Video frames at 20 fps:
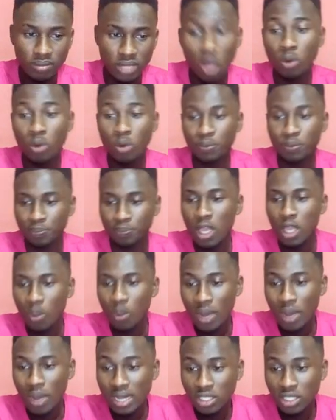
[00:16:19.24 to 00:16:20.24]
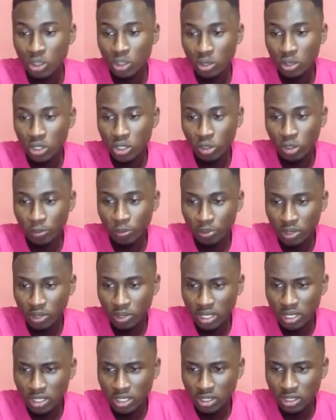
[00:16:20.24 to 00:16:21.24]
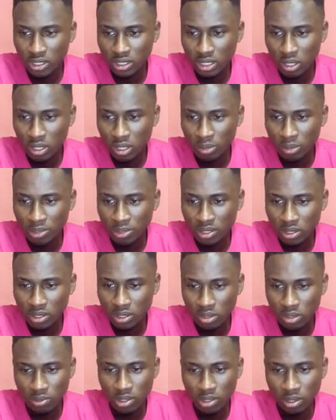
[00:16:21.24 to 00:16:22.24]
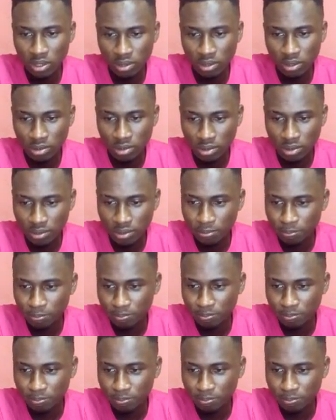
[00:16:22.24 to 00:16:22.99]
Oh, while that is loading up, let's check out something else.